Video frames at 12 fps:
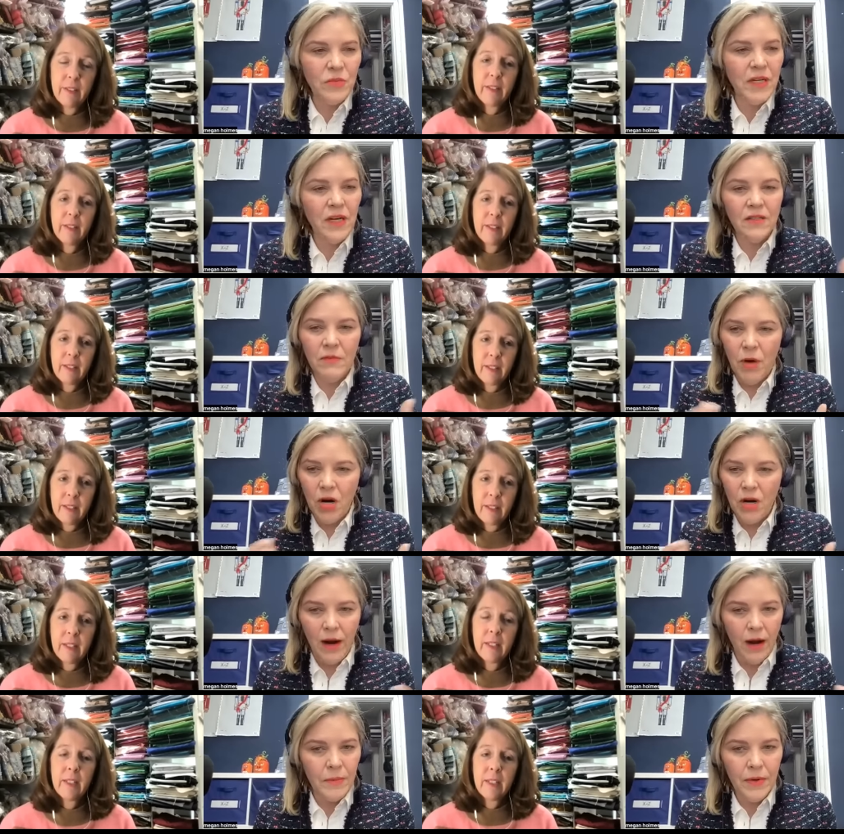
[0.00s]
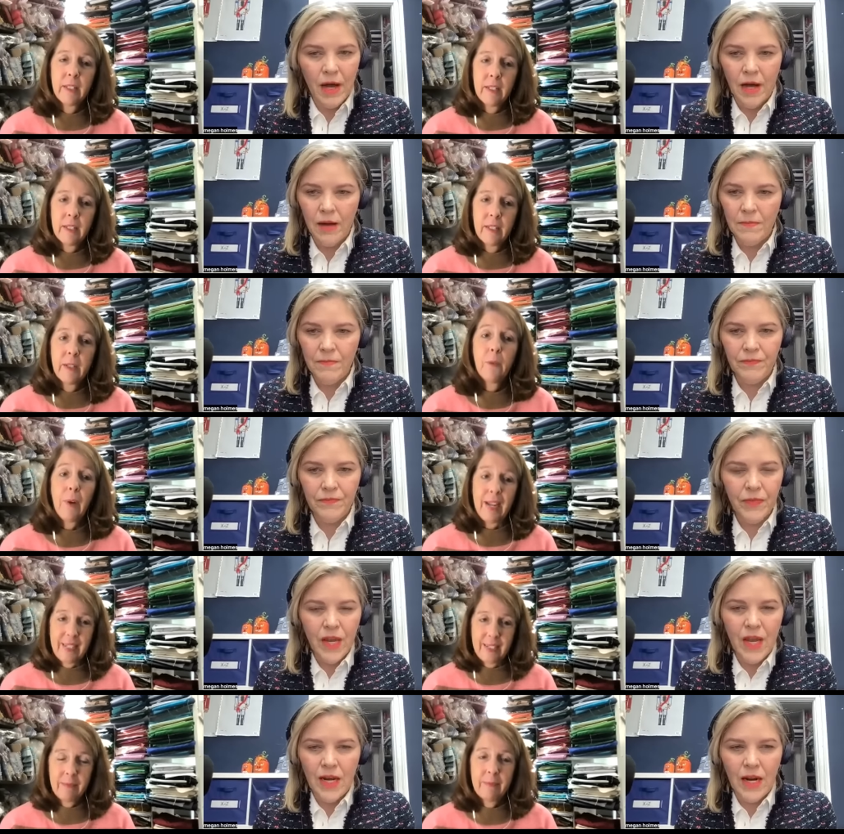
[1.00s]
Speaker 1: just because of markup. Um,
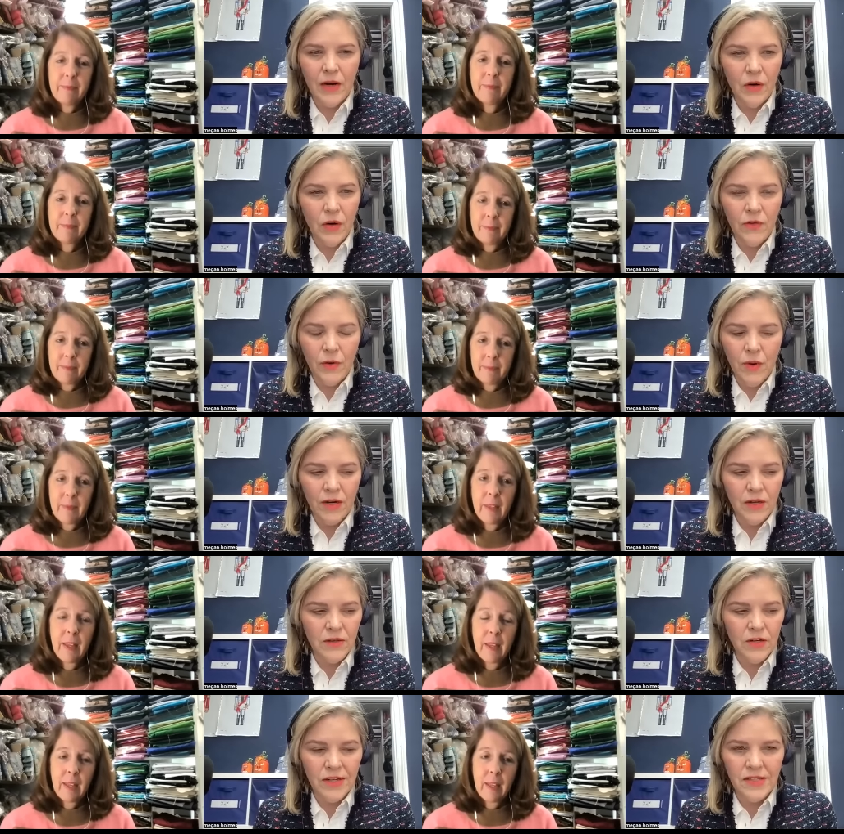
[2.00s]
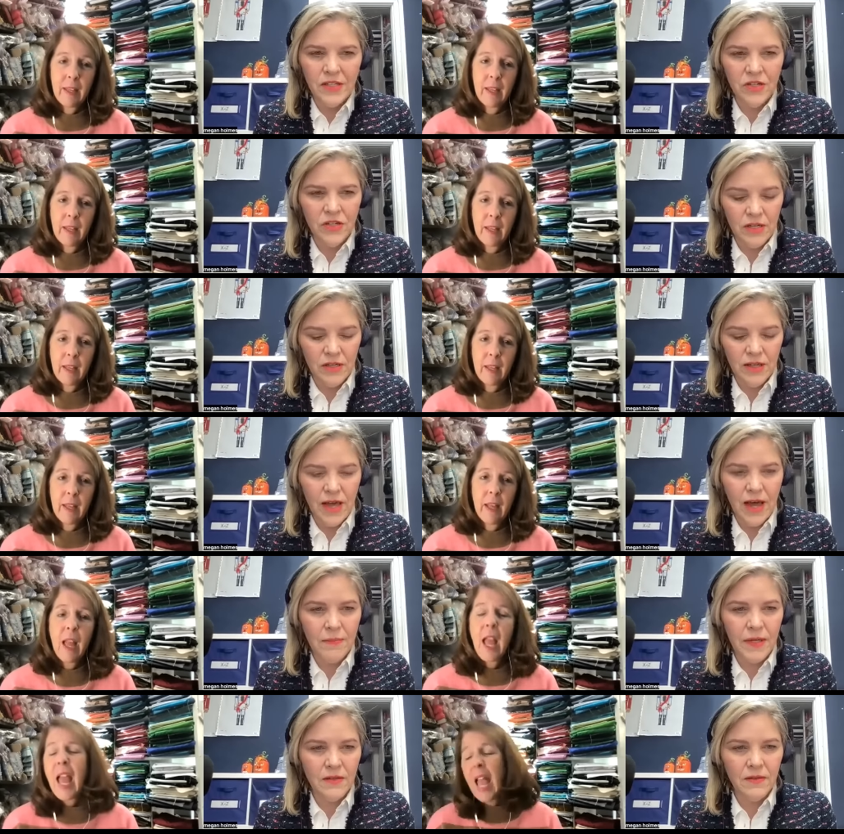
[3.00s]
right. And I don't know if you want to transition into
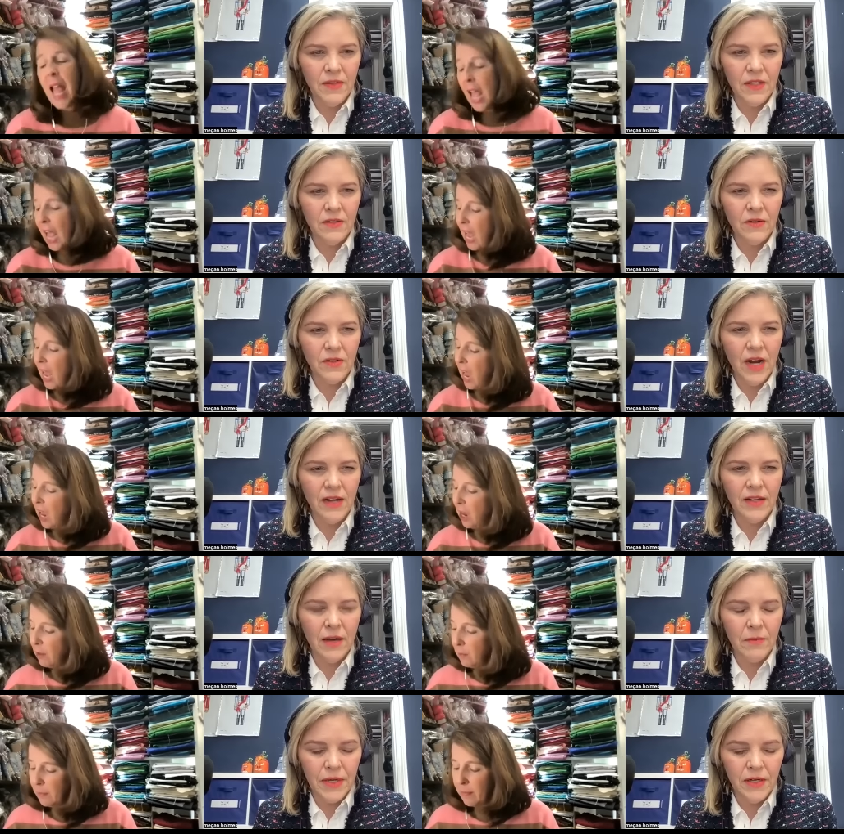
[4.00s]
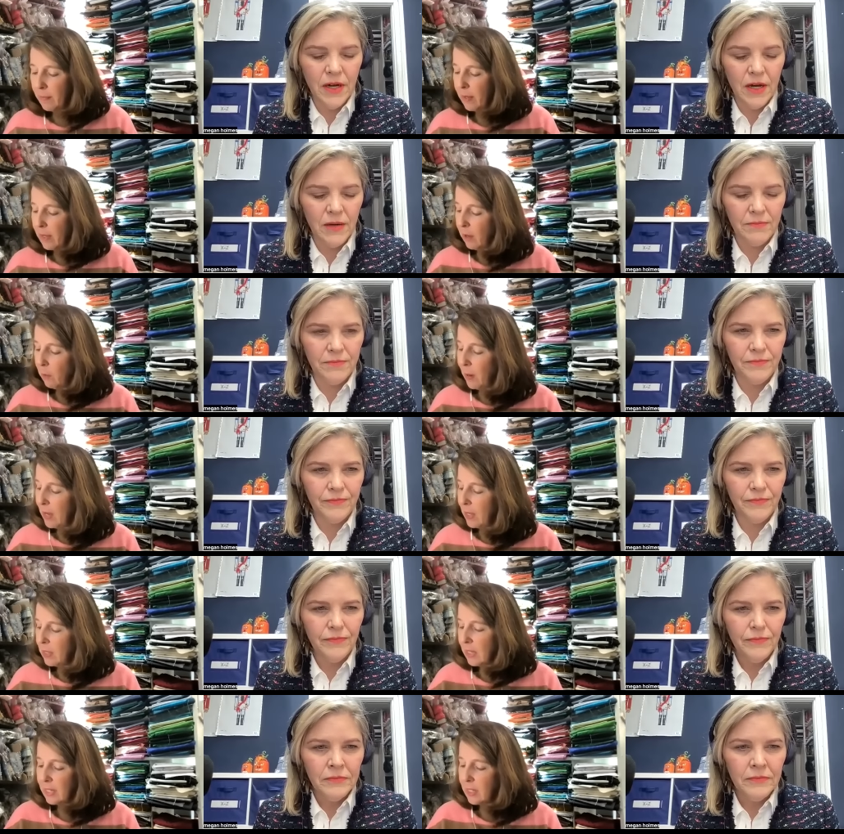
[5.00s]
that piece of this or not um, yet, but. Um,
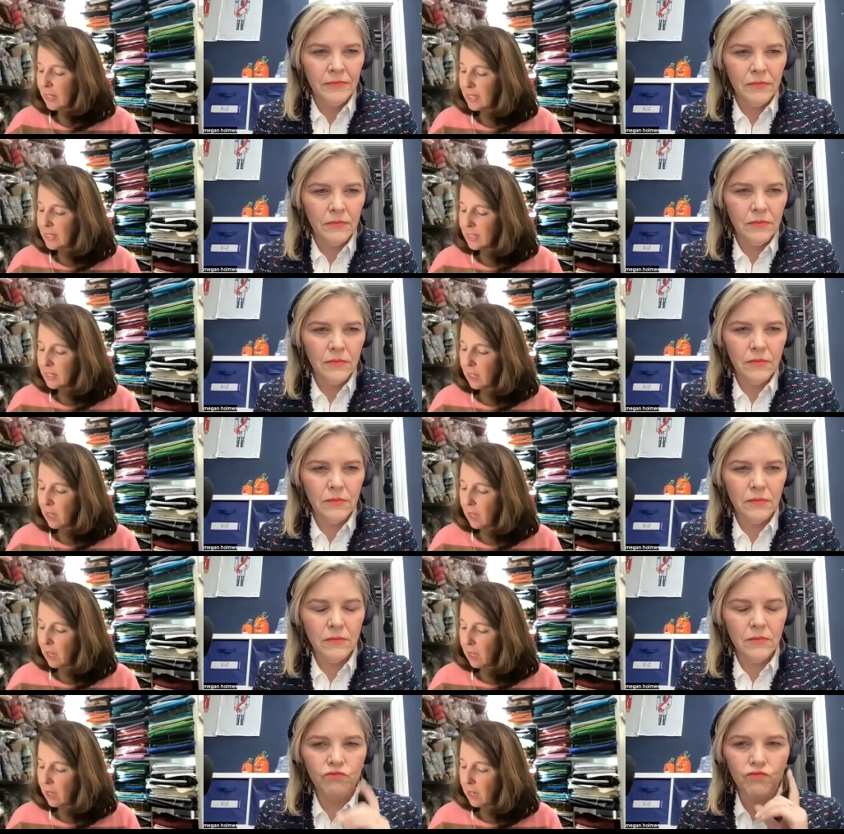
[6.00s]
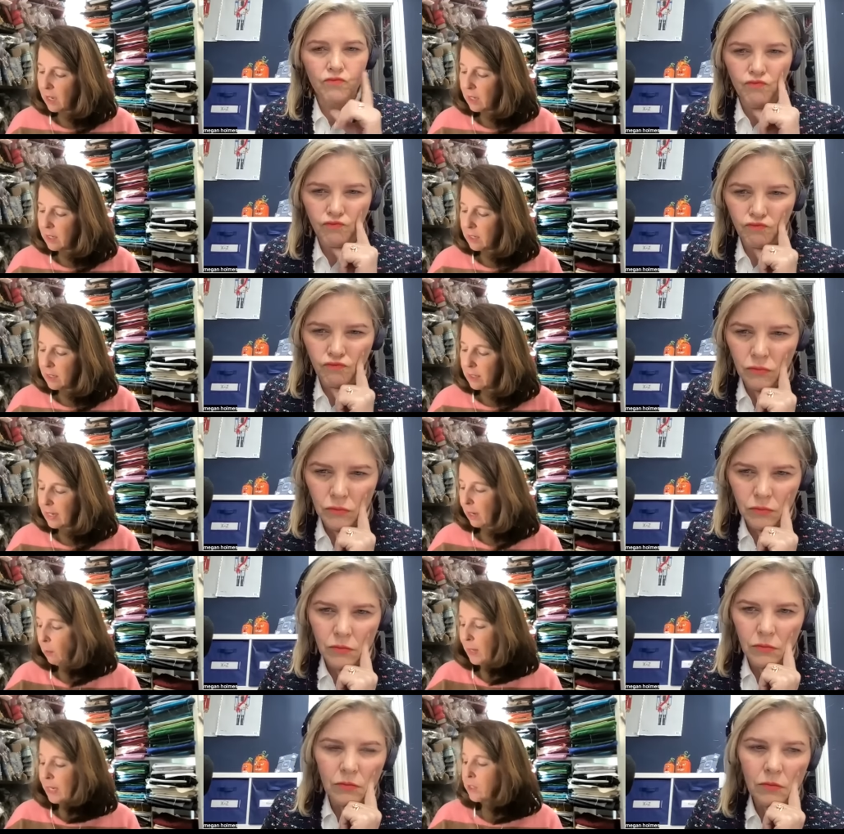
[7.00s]
well,
Speaker 2: let, let's, uh, yeah,
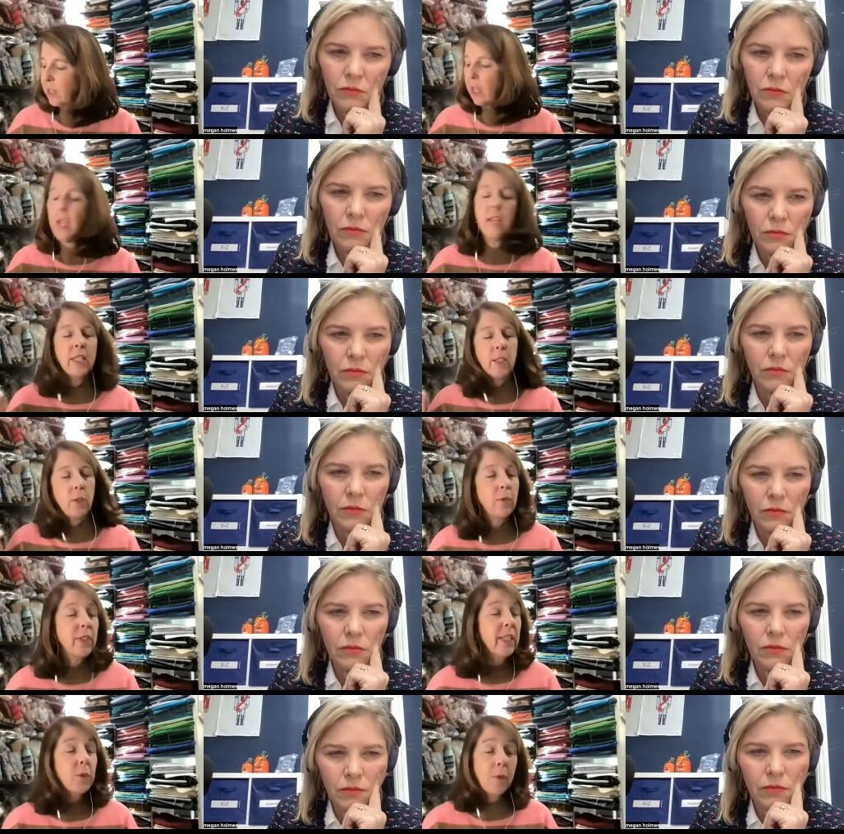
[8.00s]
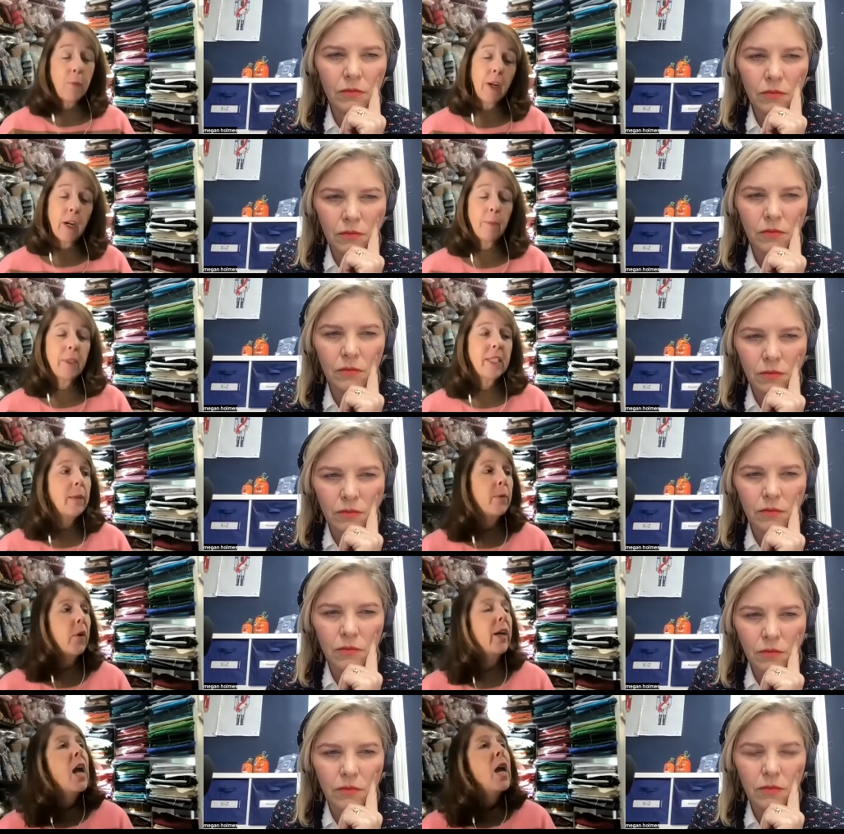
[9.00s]
we can do it. Since, since we brought it up, let's keep
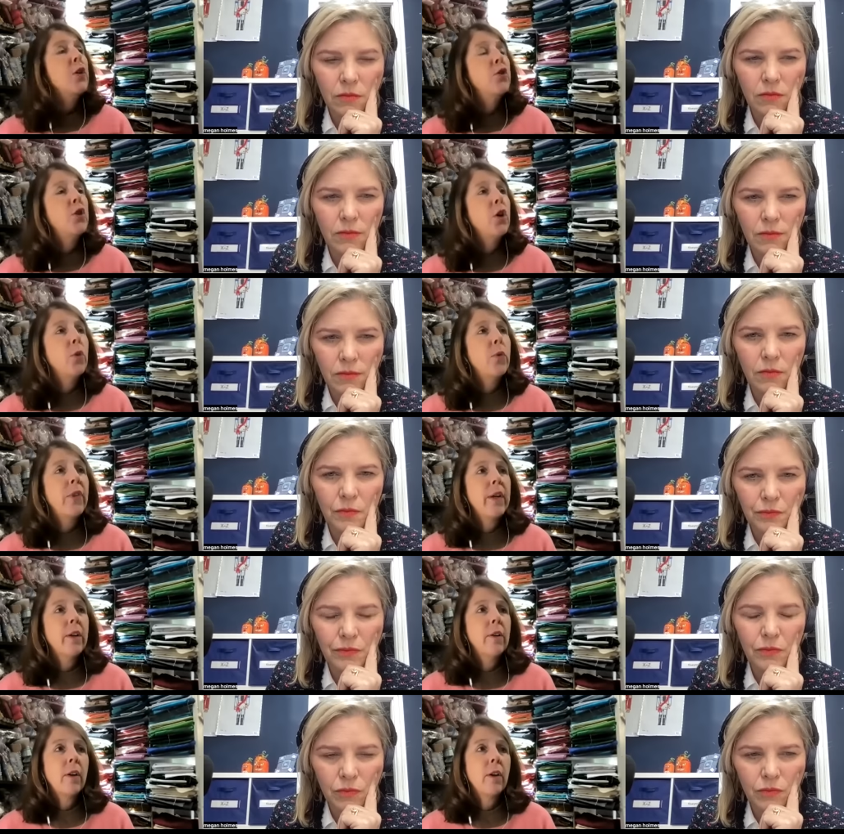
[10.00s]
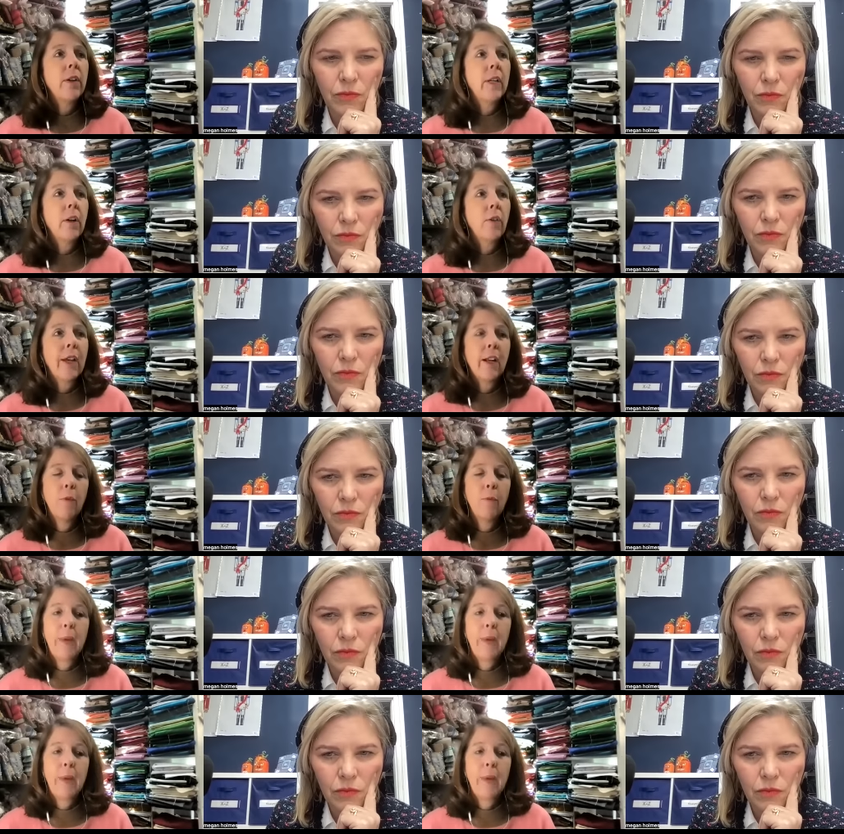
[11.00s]
going. So there are, you know, kind of